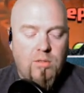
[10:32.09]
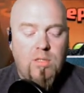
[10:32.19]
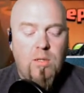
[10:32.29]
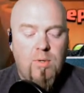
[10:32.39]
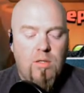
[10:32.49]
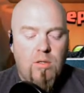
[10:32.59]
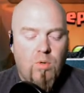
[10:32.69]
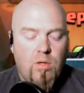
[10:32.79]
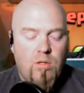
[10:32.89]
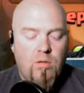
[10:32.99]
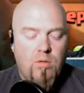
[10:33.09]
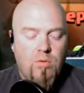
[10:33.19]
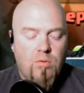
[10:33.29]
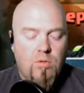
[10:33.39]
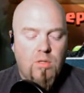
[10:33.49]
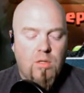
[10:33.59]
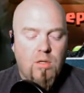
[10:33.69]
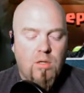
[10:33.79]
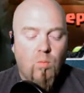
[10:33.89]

Typically you want to use the